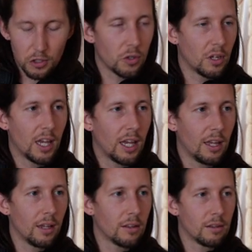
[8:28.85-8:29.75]
you can
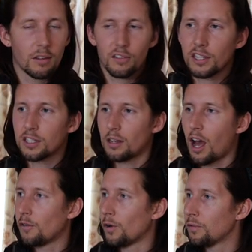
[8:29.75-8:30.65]
hear the session
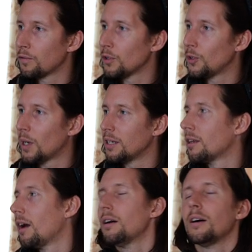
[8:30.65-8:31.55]
halfway through and you're
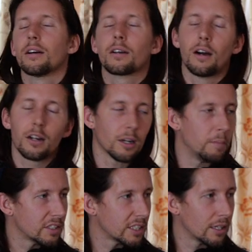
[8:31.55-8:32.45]
like, oh God, I'm gonna
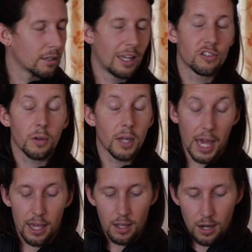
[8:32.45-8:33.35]
miss it. It's
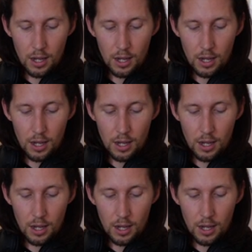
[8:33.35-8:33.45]
okay.